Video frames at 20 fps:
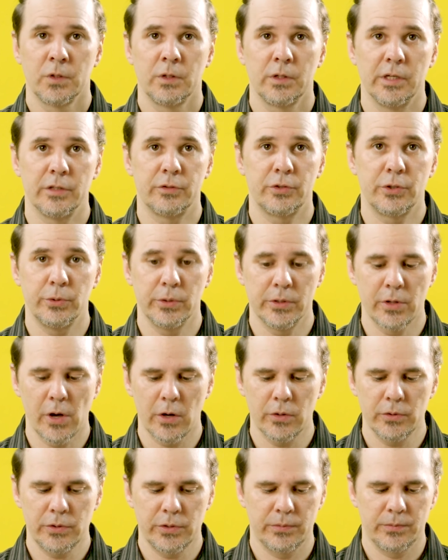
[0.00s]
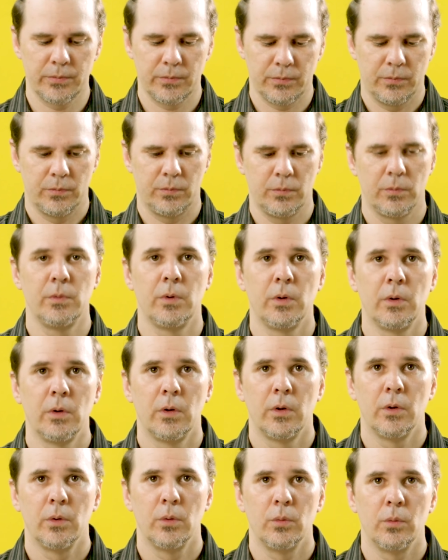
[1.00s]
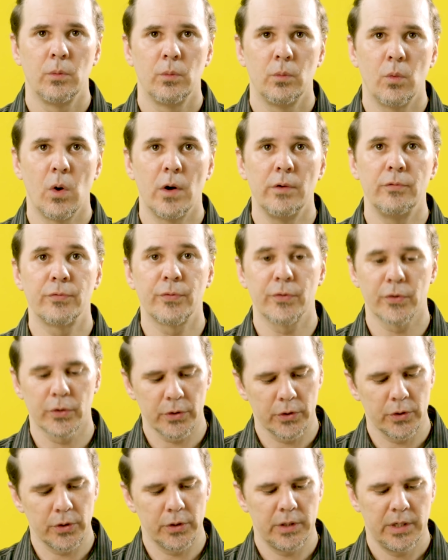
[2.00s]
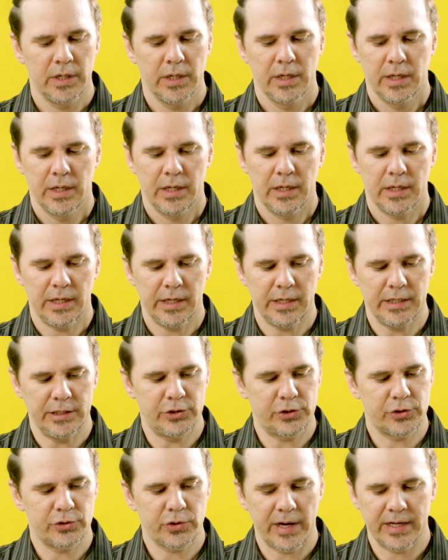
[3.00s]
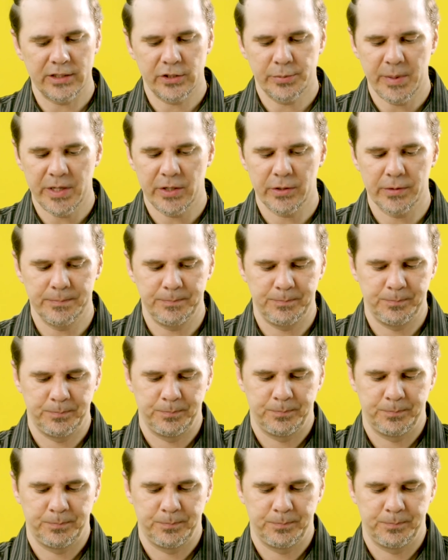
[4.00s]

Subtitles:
Get 2 of those, 1 for each transmitter.